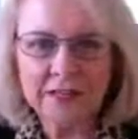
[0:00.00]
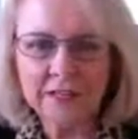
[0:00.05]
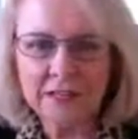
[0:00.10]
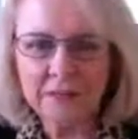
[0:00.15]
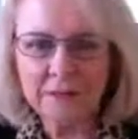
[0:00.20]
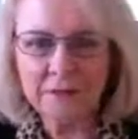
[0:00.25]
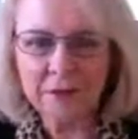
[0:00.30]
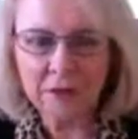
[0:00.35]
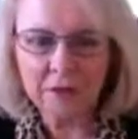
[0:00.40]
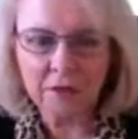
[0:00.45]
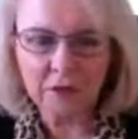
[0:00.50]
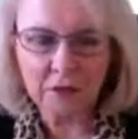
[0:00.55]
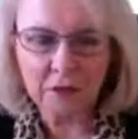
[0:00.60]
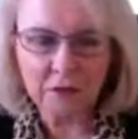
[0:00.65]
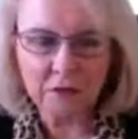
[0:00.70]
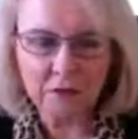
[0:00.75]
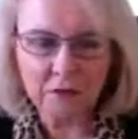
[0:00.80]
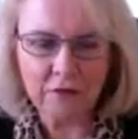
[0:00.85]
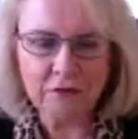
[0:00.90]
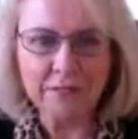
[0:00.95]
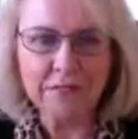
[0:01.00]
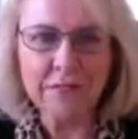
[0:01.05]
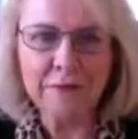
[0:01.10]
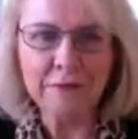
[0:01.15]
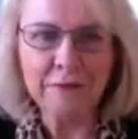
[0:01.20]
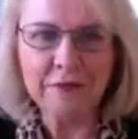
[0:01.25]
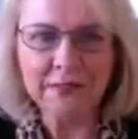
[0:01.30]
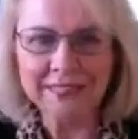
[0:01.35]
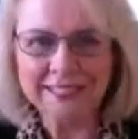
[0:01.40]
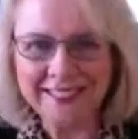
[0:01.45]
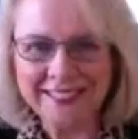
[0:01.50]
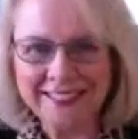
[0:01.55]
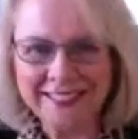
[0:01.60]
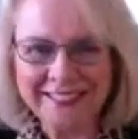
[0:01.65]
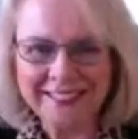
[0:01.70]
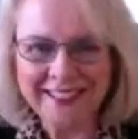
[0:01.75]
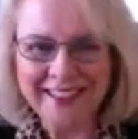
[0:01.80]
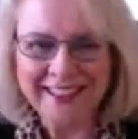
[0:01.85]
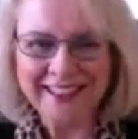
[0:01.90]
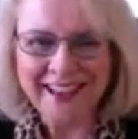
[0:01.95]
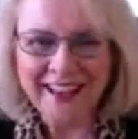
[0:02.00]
some level of visibility,